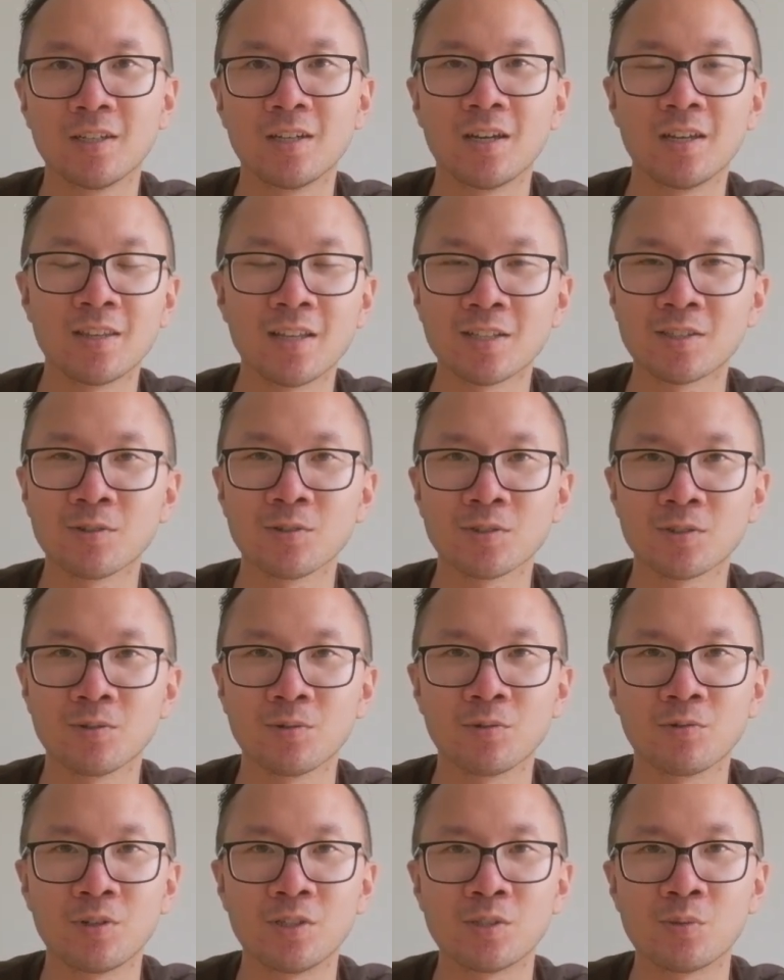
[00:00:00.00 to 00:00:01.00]
And that's also
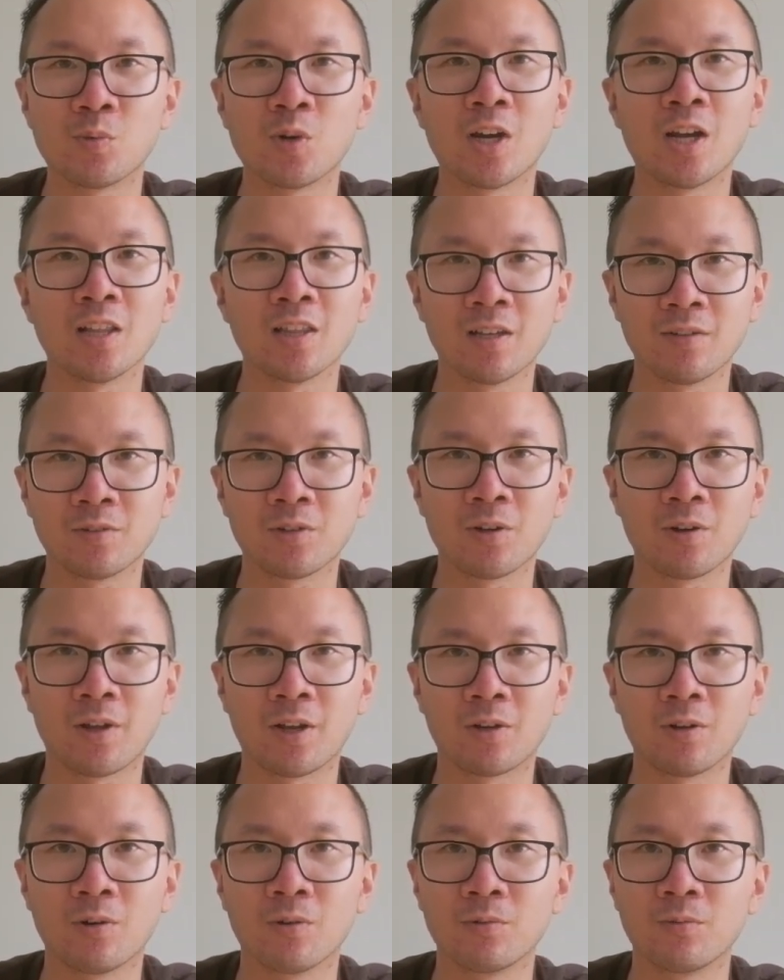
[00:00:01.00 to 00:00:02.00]
a reason why I love
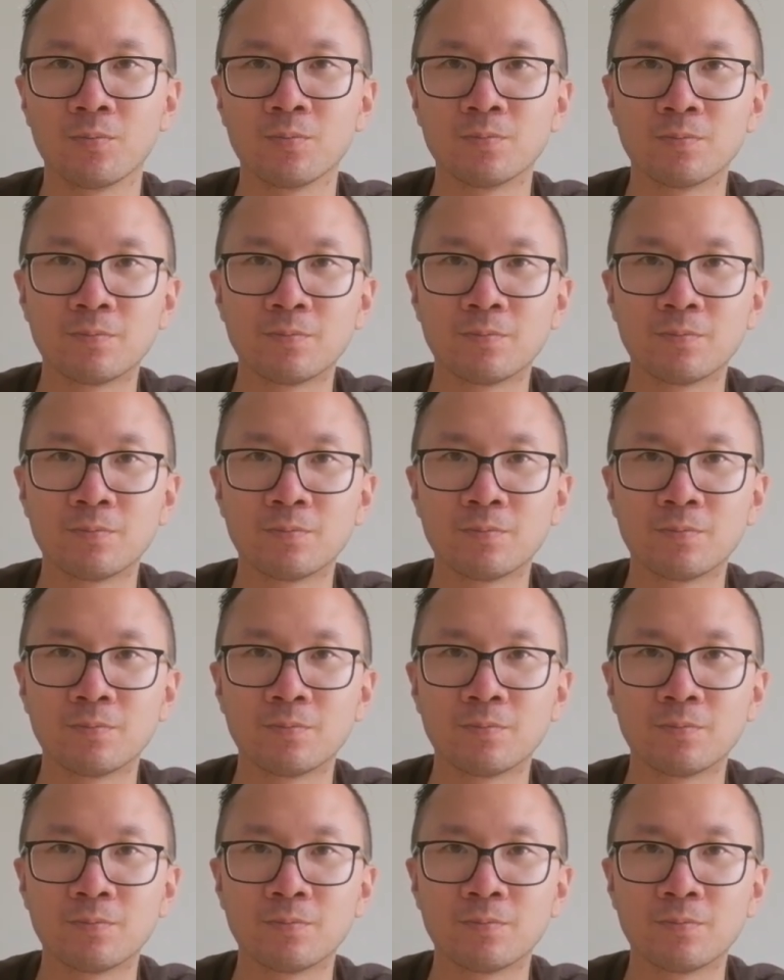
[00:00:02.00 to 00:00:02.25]
Kodak Gold.